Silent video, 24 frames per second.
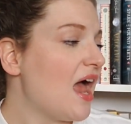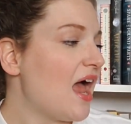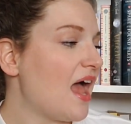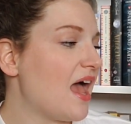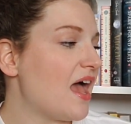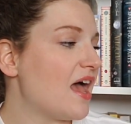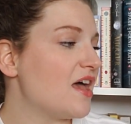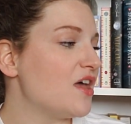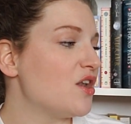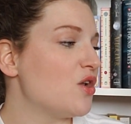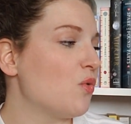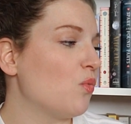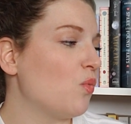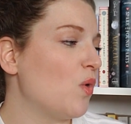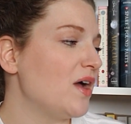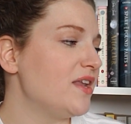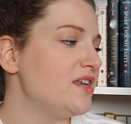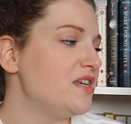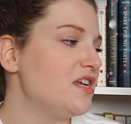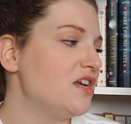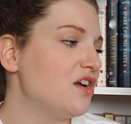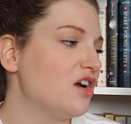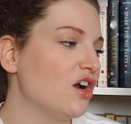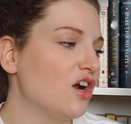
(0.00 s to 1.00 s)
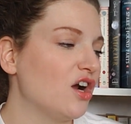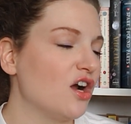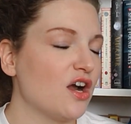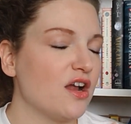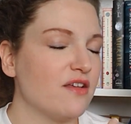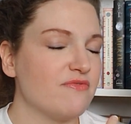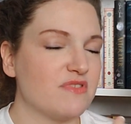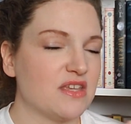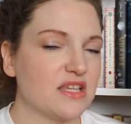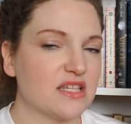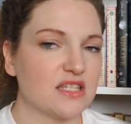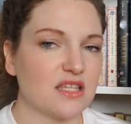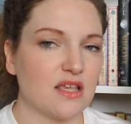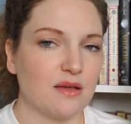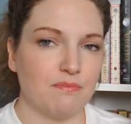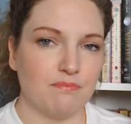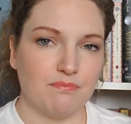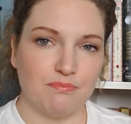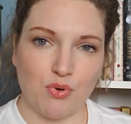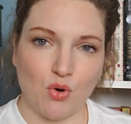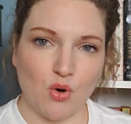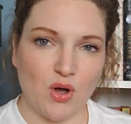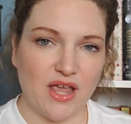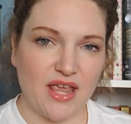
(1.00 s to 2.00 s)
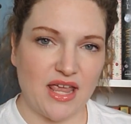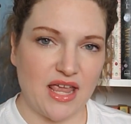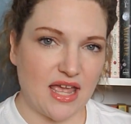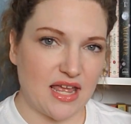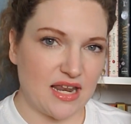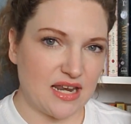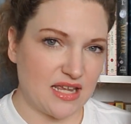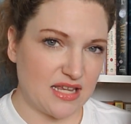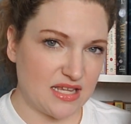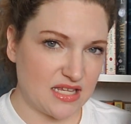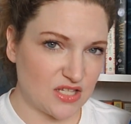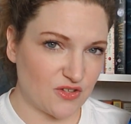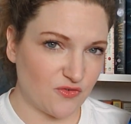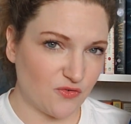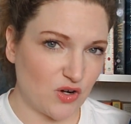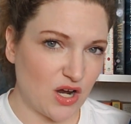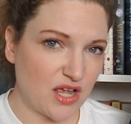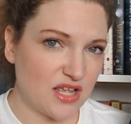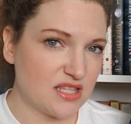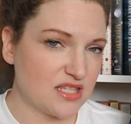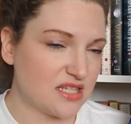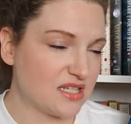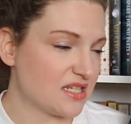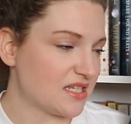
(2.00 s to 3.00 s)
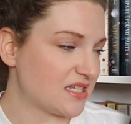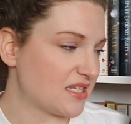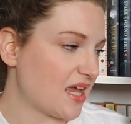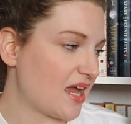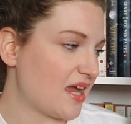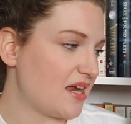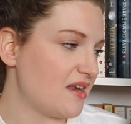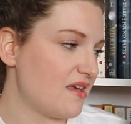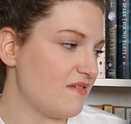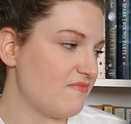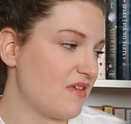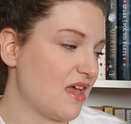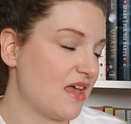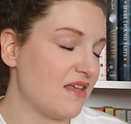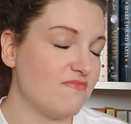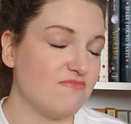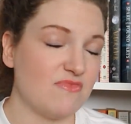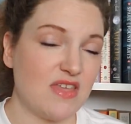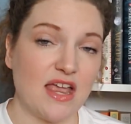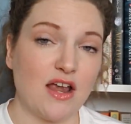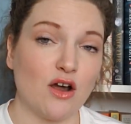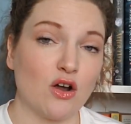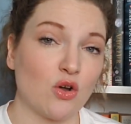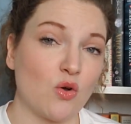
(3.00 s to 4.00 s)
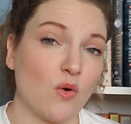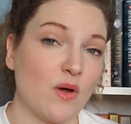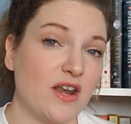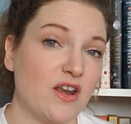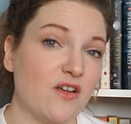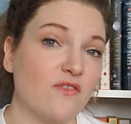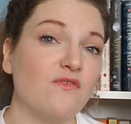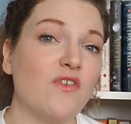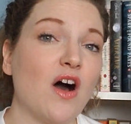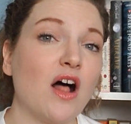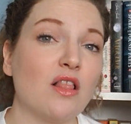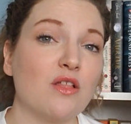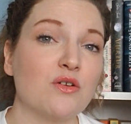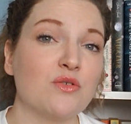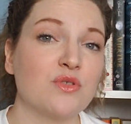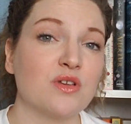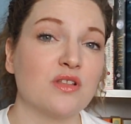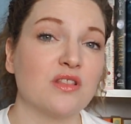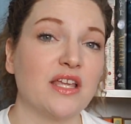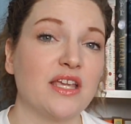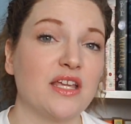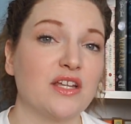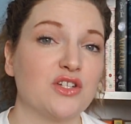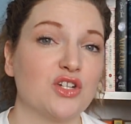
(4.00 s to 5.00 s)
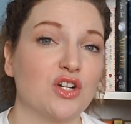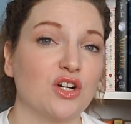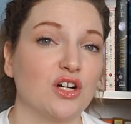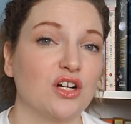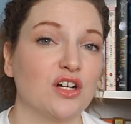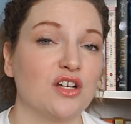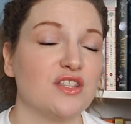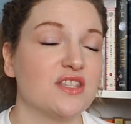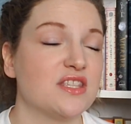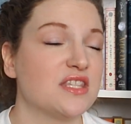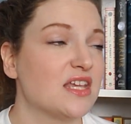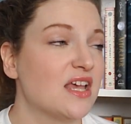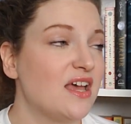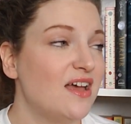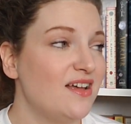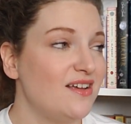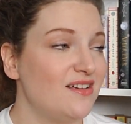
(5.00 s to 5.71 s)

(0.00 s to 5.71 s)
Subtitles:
And one year, this boy and his friends decide that they are going to follow the lanterns